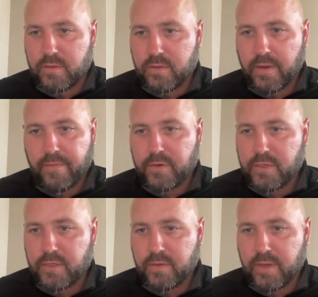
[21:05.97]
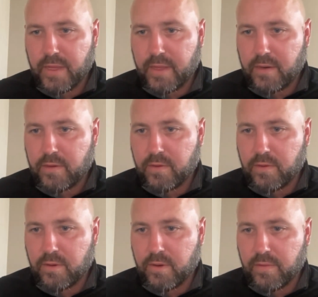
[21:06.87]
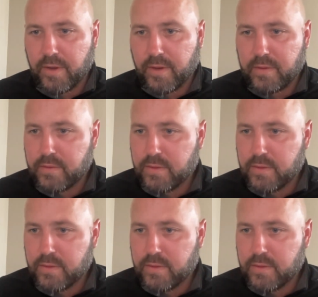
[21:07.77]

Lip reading: If you just do that, that'll go a long way.